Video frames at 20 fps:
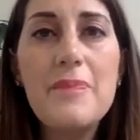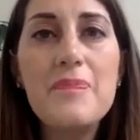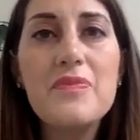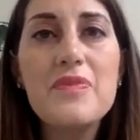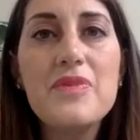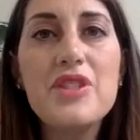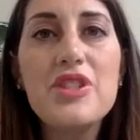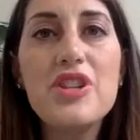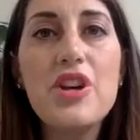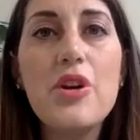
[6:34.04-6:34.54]

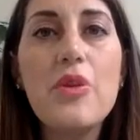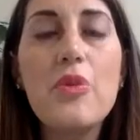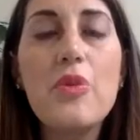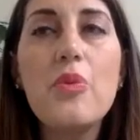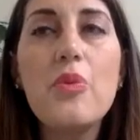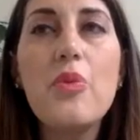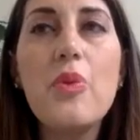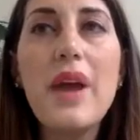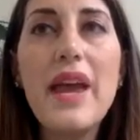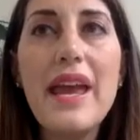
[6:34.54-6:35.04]
So
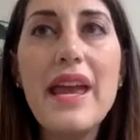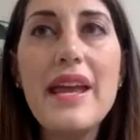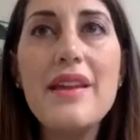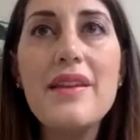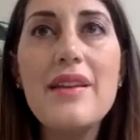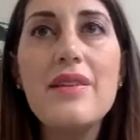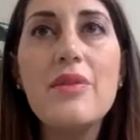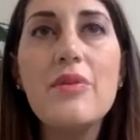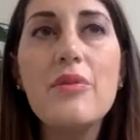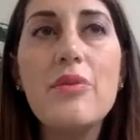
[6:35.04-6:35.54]

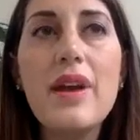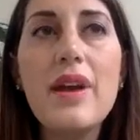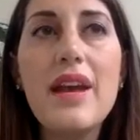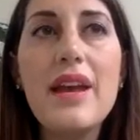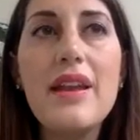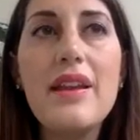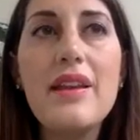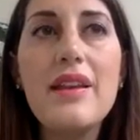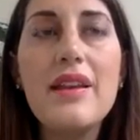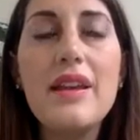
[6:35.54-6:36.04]

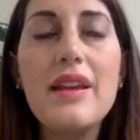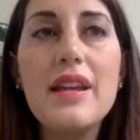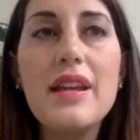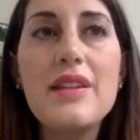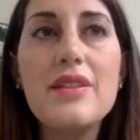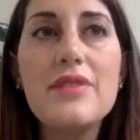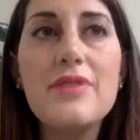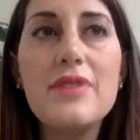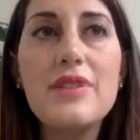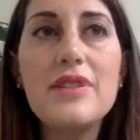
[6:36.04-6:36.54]
when In
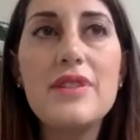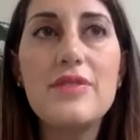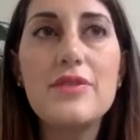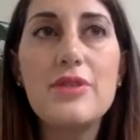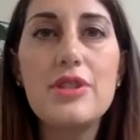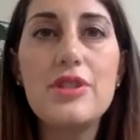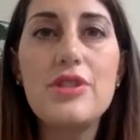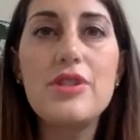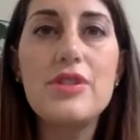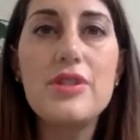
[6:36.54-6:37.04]
Defense of
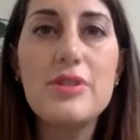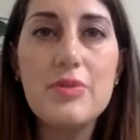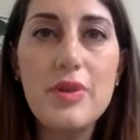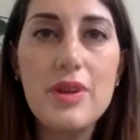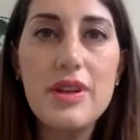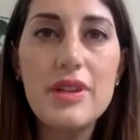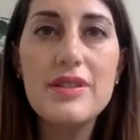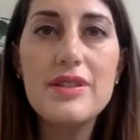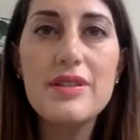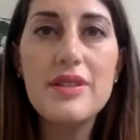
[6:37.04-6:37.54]
Christians
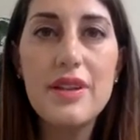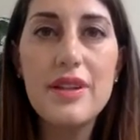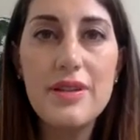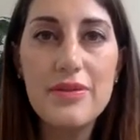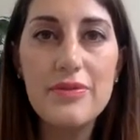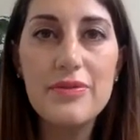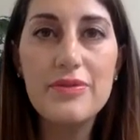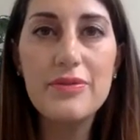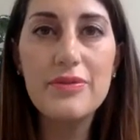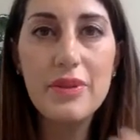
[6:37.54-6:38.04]
was kind
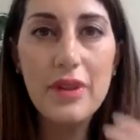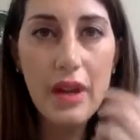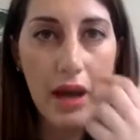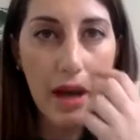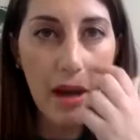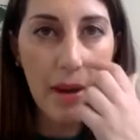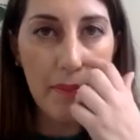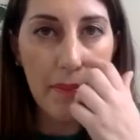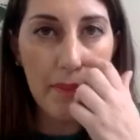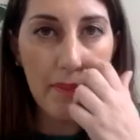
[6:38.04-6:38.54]
of
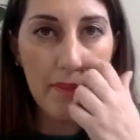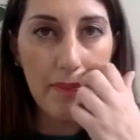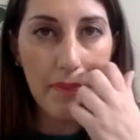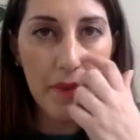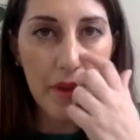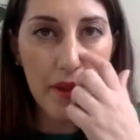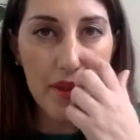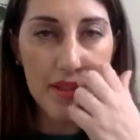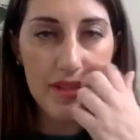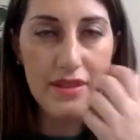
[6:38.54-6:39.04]

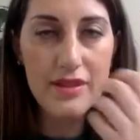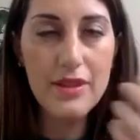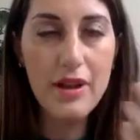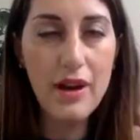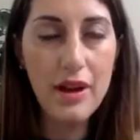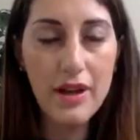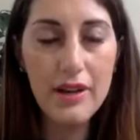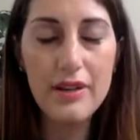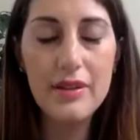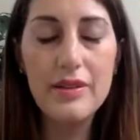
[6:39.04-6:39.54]
this
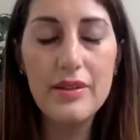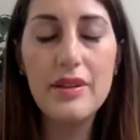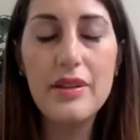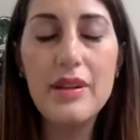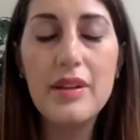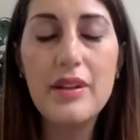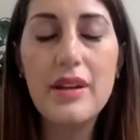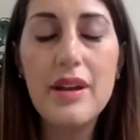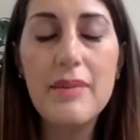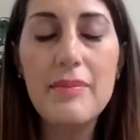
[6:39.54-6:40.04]
thought
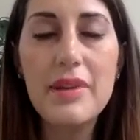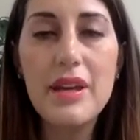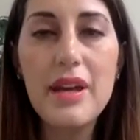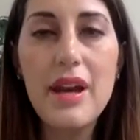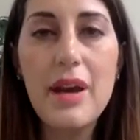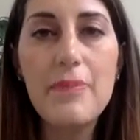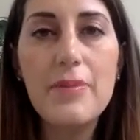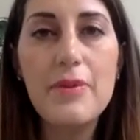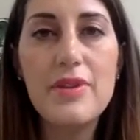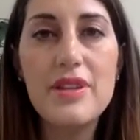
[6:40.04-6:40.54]
coming
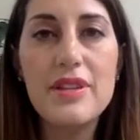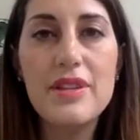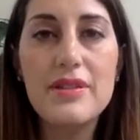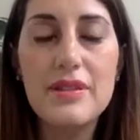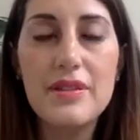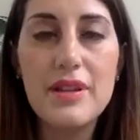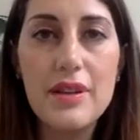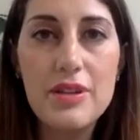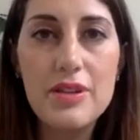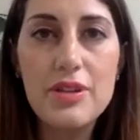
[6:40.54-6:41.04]
up, or this
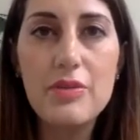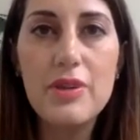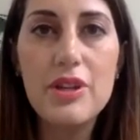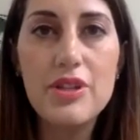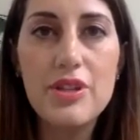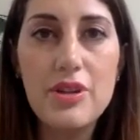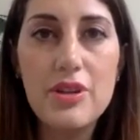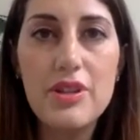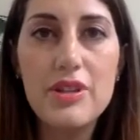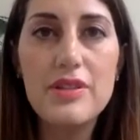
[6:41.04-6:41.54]

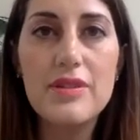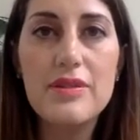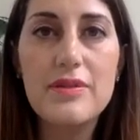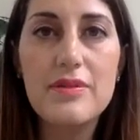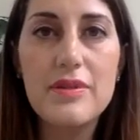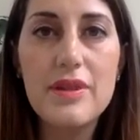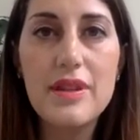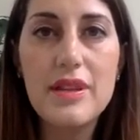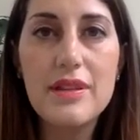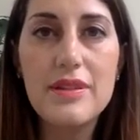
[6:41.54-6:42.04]
intuition, or
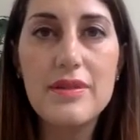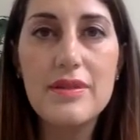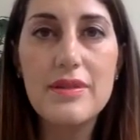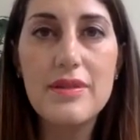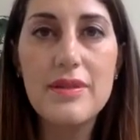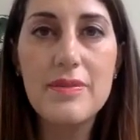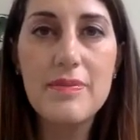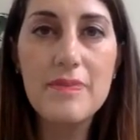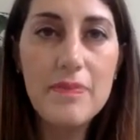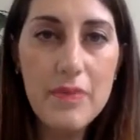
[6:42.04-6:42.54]
this
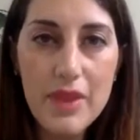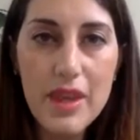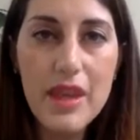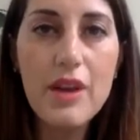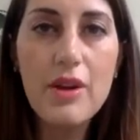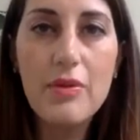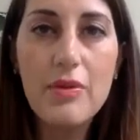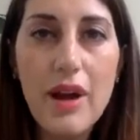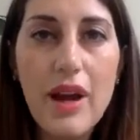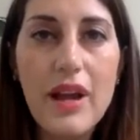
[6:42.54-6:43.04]
thing
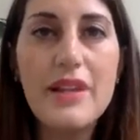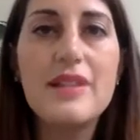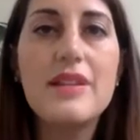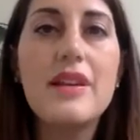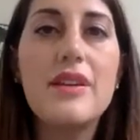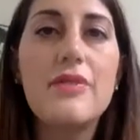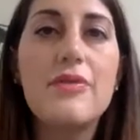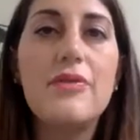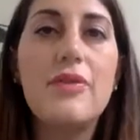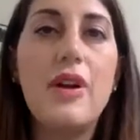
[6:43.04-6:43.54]

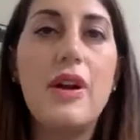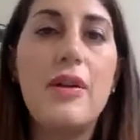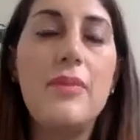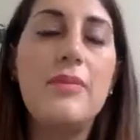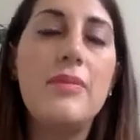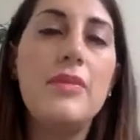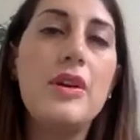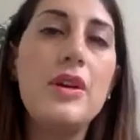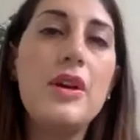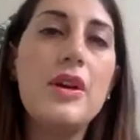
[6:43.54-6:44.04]
arising
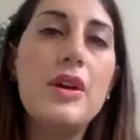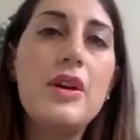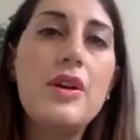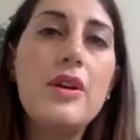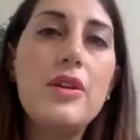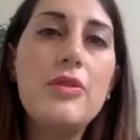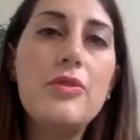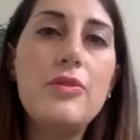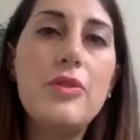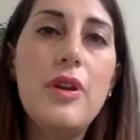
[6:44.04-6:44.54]
from
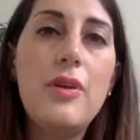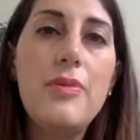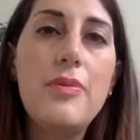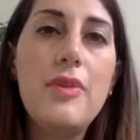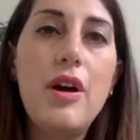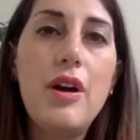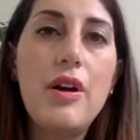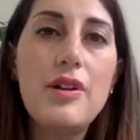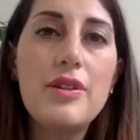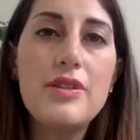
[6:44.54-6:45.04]
the
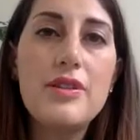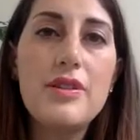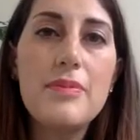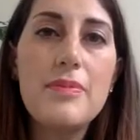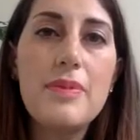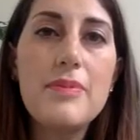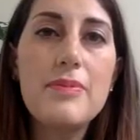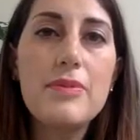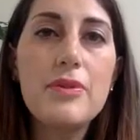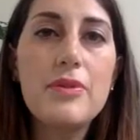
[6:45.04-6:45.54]
hearts of the
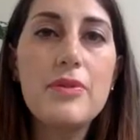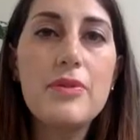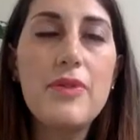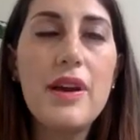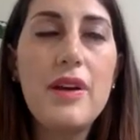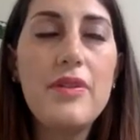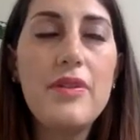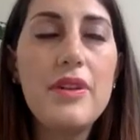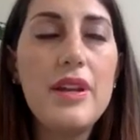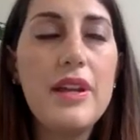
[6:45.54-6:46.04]
people who
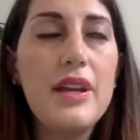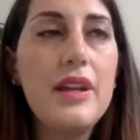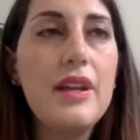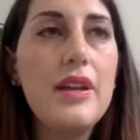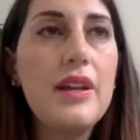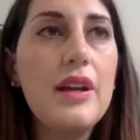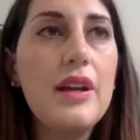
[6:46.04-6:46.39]
founded it,